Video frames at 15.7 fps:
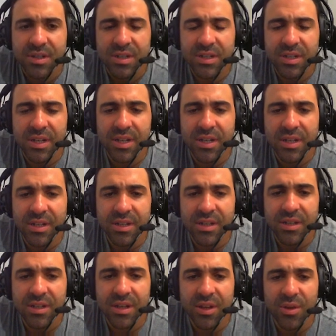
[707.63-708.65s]

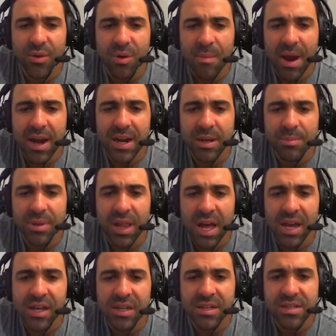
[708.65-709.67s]
in the remaining
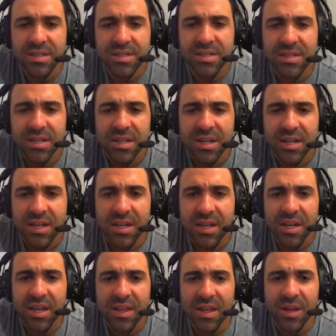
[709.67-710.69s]
players.
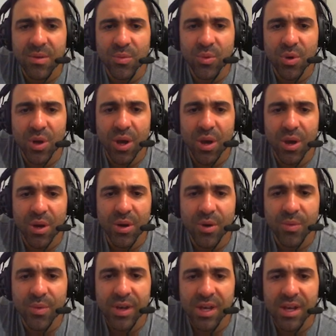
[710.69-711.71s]
And then we'll go
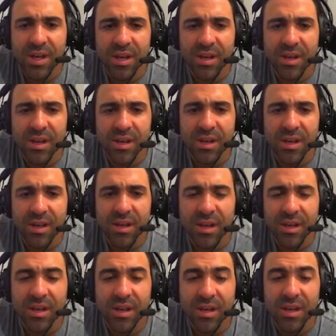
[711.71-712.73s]

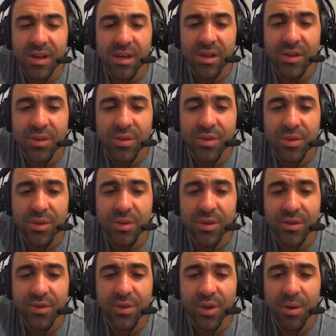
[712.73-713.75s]
with...
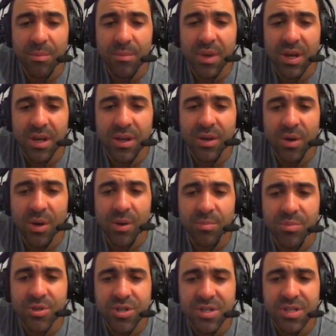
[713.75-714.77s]
There's not many
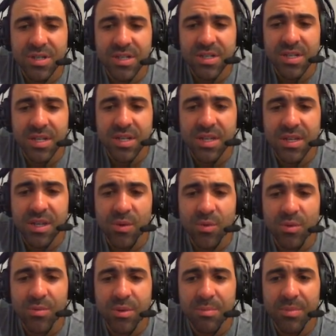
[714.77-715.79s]
options here that will
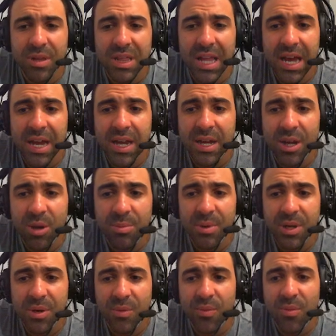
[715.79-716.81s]
be playing
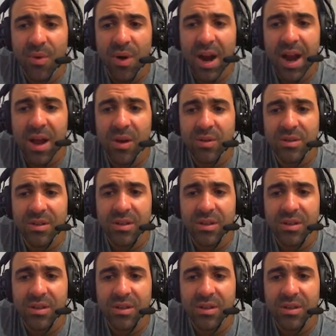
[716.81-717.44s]
opening round.